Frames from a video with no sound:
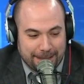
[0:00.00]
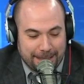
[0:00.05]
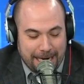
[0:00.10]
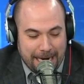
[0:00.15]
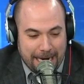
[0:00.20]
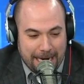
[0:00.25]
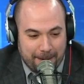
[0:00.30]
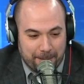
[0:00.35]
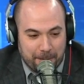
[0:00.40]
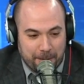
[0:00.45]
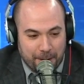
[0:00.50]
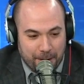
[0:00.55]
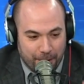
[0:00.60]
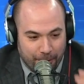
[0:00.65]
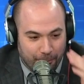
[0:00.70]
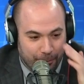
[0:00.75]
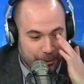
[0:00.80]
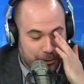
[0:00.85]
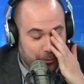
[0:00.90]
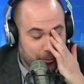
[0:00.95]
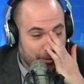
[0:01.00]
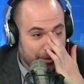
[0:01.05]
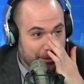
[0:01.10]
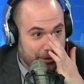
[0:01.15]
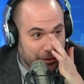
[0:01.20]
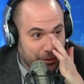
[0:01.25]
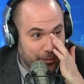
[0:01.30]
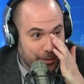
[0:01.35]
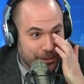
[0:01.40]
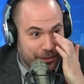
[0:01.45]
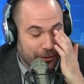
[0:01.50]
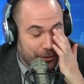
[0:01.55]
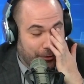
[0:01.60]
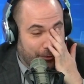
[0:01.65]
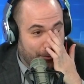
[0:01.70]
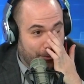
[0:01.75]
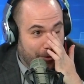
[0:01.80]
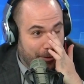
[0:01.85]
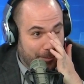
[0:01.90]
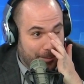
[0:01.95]
game, which was you and your
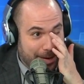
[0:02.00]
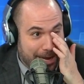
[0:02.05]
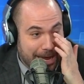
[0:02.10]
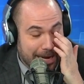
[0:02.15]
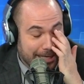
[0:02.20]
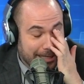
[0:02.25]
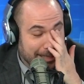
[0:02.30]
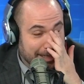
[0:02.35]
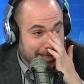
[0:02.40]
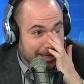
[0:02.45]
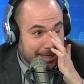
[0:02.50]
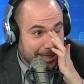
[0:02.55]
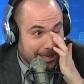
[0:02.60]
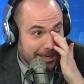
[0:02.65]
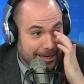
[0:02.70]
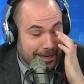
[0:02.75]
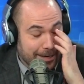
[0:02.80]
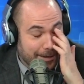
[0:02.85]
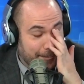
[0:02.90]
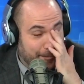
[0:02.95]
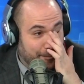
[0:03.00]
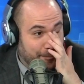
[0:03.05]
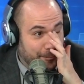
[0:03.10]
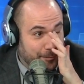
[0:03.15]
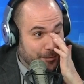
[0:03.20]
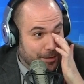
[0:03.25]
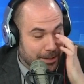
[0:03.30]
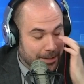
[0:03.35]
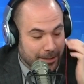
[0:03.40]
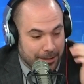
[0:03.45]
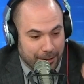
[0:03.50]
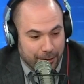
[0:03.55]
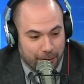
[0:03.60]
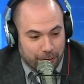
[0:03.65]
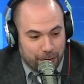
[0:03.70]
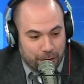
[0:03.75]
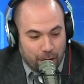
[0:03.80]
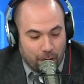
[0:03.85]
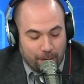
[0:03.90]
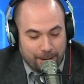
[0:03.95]
quarterback. Uh, you know,
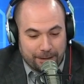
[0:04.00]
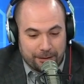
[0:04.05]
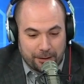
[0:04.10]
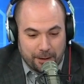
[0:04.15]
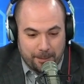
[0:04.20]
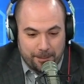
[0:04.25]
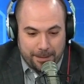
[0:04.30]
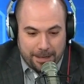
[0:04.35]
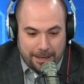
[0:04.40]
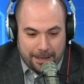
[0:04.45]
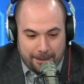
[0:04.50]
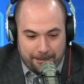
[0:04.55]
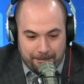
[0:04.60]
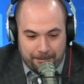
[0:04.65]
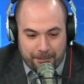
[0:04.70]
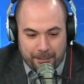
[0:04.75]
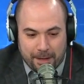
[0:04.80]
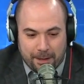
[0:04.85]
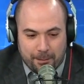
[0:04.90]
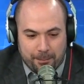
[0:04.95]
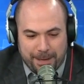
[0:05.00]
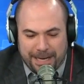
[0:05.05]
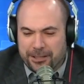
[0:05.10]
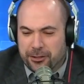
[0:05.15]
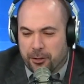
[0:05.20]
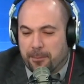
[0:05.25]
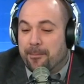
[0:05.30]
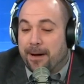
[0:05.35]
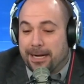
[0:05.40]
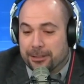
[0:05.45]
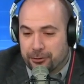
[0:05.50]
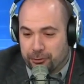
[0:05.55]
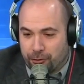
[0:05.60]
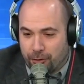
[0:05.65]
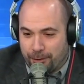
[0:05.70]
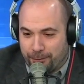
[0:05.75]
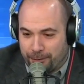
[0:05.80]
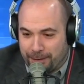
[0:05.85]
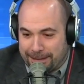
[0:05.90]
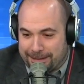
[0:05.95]
showing some um, being
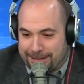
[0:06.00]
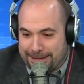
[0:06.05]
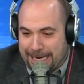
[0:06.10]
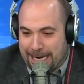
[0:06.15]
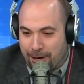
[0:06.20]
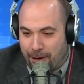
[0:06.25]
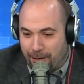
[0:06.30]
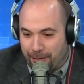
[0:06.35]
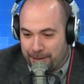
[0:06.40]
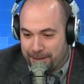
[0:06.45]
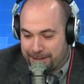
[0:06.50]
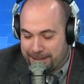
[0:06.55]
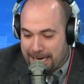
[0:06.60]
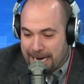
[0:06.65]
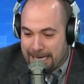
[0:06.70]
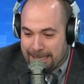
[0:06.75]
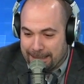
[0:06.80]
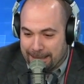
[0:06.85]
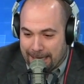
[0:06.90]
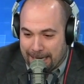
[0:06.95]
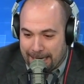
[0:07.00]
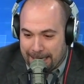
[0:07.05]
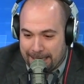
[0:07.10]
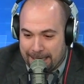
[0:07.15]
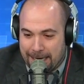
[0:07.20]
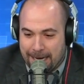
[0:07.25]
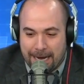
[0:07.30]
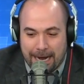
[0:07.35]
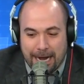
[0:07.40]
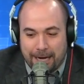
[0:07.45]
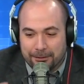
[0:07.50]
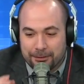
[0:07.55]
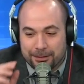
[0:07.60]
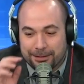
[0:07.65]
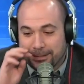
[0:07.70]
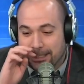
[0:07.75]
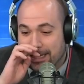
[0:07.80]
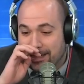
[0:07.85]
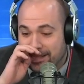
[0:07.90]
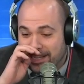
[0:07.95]
demonstrative, let's say, on the sideline. I'll
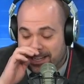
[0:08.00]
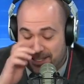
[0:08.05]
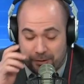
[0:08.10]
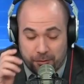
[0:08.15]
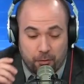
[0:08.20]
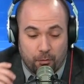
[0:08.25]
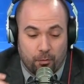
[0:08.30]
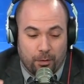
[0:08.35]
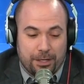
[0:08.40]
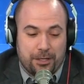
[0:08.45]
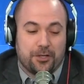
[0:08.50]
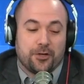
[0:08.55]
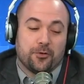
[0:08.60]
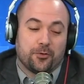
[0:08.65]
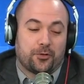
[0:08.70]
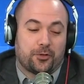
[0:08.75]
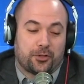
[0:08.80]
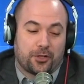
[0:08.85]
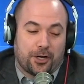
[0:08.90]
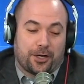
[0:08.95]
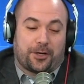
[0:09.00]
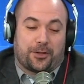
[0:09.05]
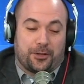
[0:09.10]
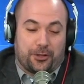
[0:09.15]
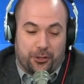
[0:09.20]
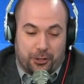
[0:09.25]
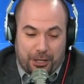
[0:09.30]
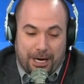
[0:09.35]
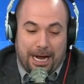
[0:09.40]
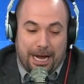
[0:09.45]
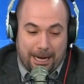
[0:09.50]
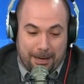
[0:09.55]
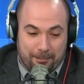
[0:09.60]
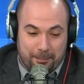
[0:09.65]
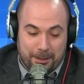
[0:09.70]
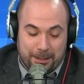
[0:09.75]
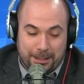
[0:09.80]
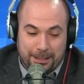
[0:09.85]
just say this: when you took the job,